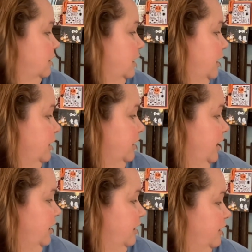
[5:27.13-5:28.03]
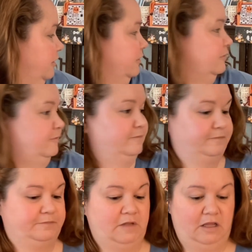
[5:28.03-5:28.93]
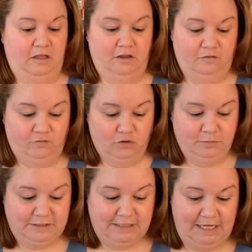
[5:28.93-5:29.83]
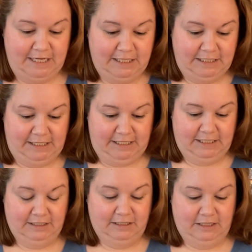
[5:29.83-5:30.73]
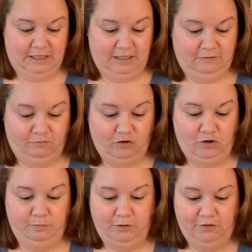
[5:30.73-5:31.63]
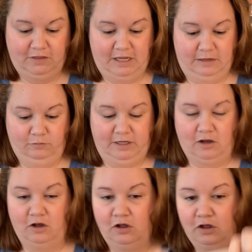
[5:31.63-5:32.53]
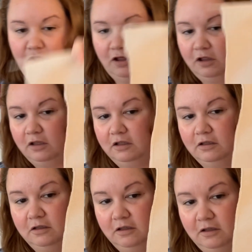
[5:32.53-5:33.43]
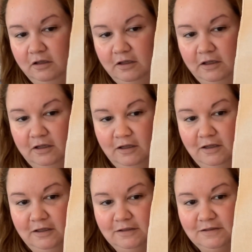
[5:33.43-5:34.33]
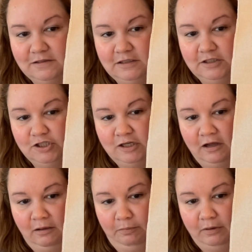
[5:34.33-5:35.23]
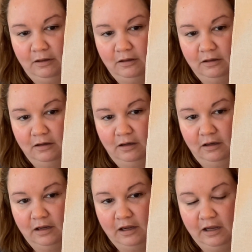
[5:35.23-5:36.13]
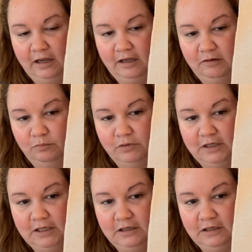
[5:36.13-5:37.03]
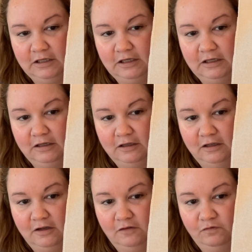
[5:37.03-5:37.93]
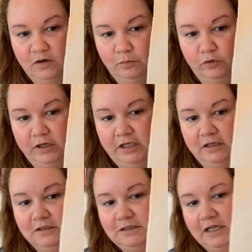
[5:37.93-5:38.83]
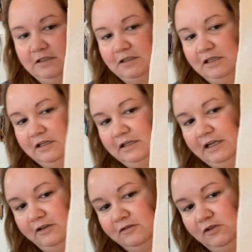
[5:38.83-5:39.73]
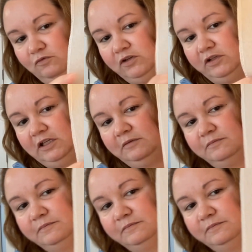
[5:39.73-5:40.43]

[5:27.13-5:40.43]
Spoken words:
And then for Miss Candy, for her birthday, we all stitched up a bikini from Meridian Designs. Now, you really